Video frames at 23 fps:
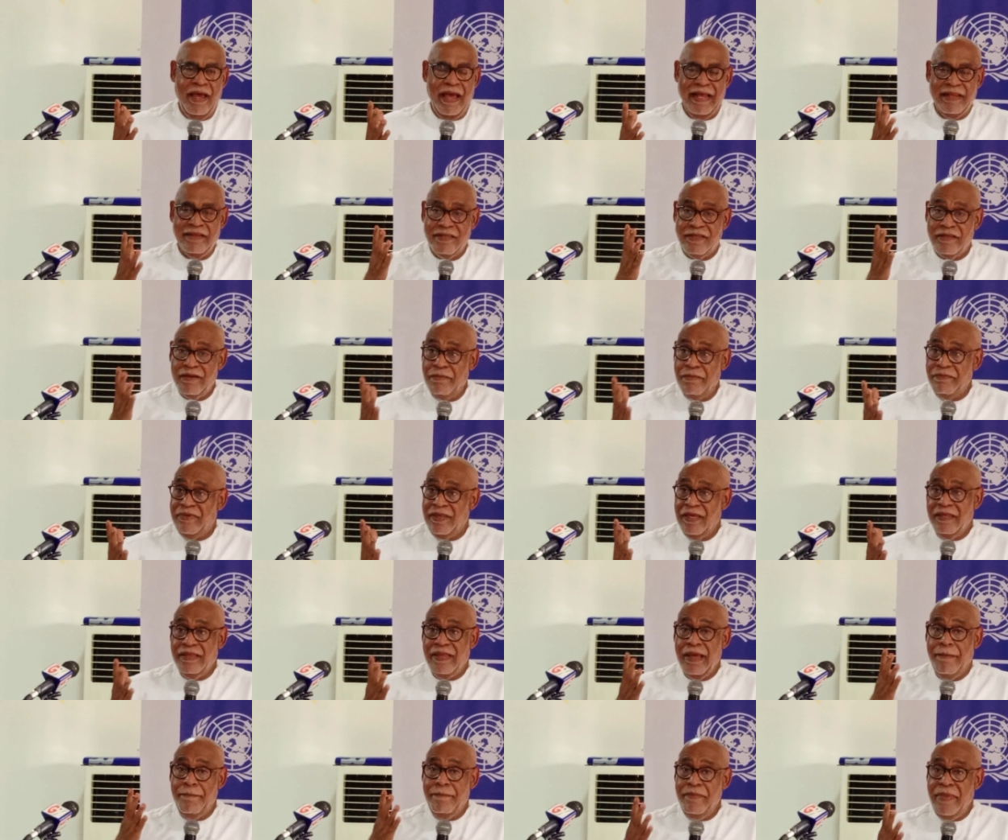and something
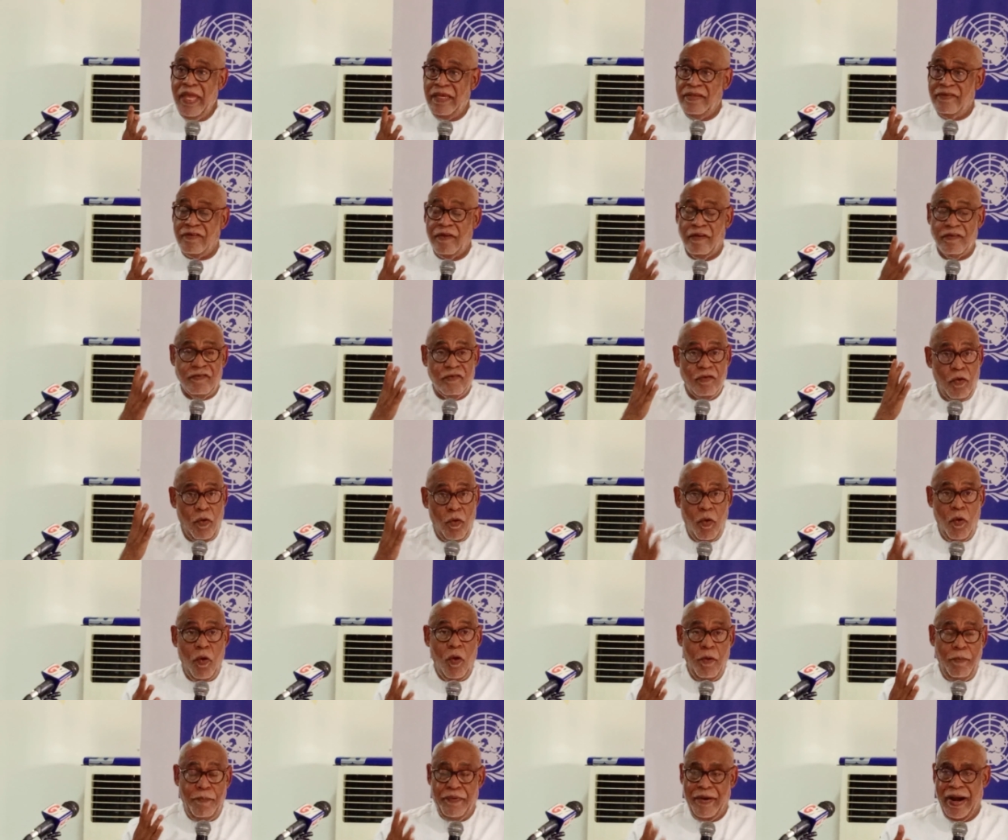that makes us
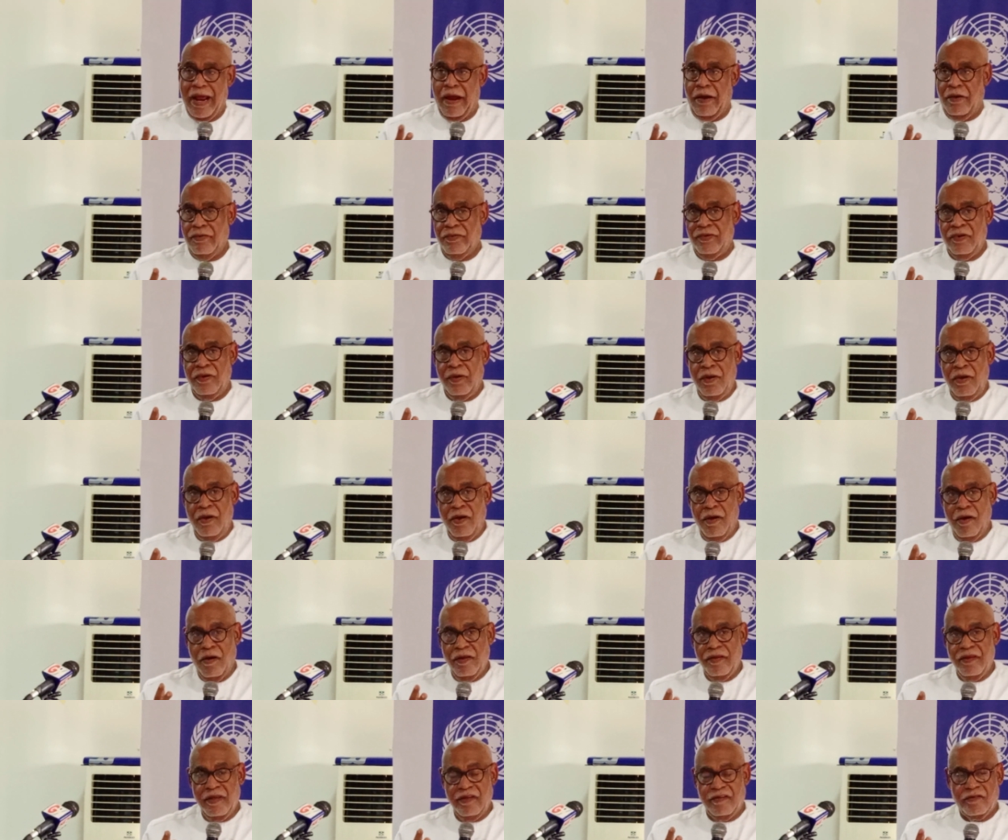all proud
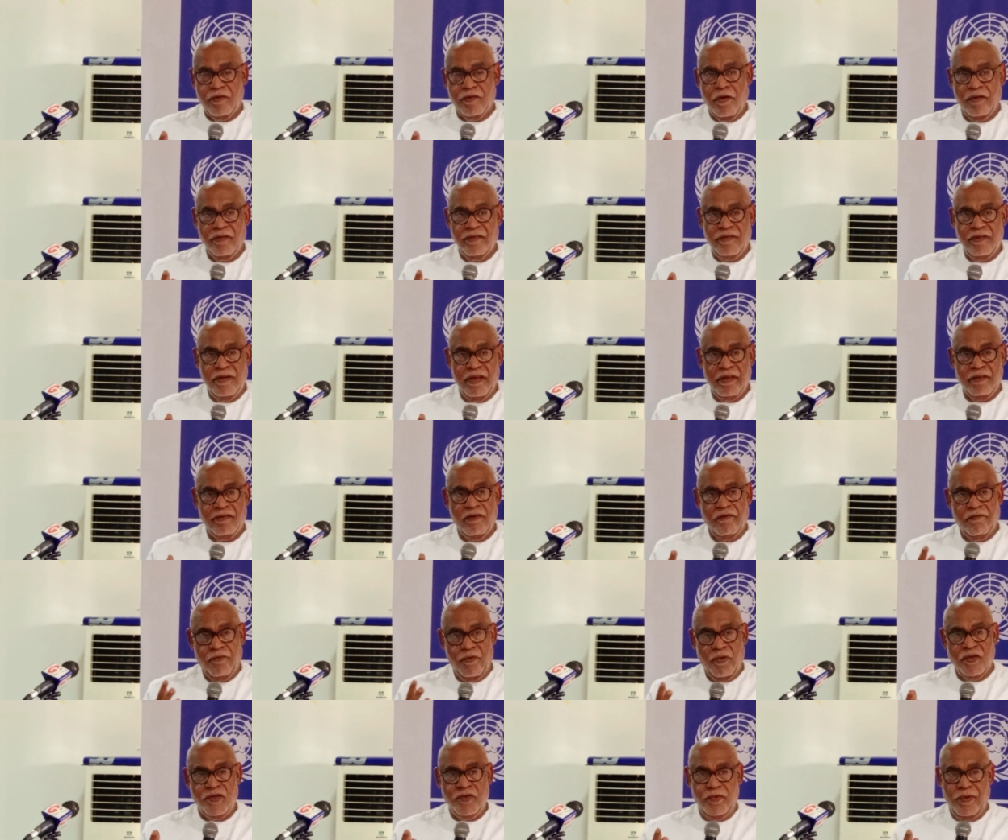on this continent of
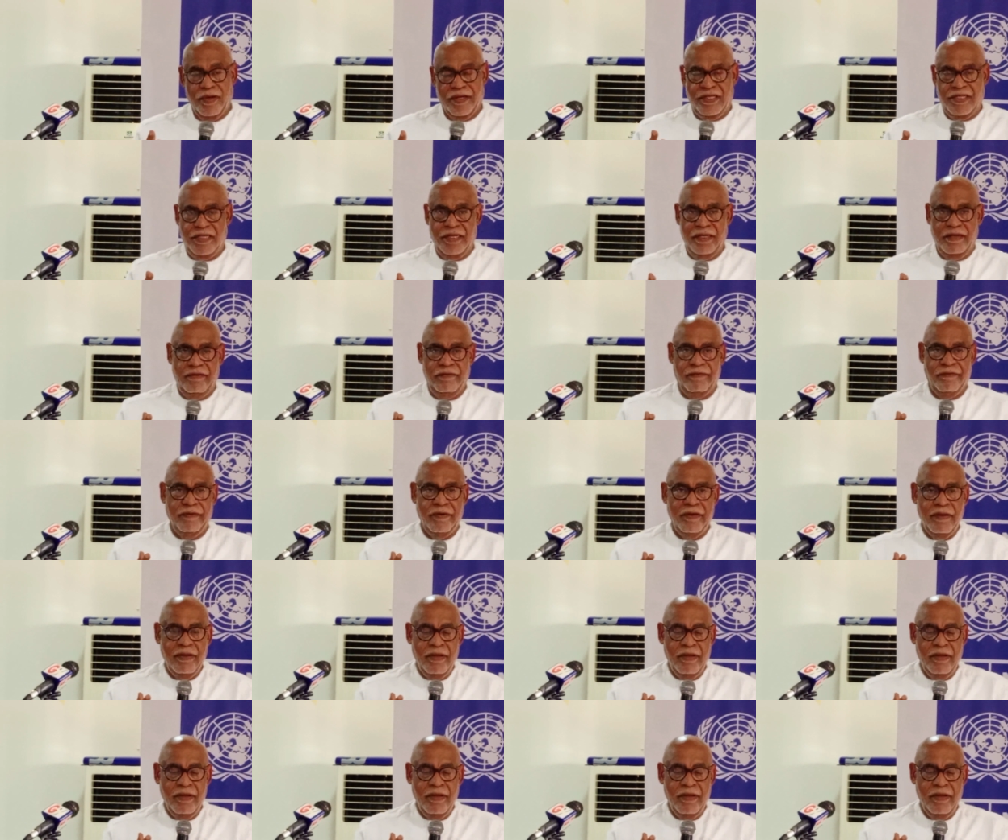what we achieve.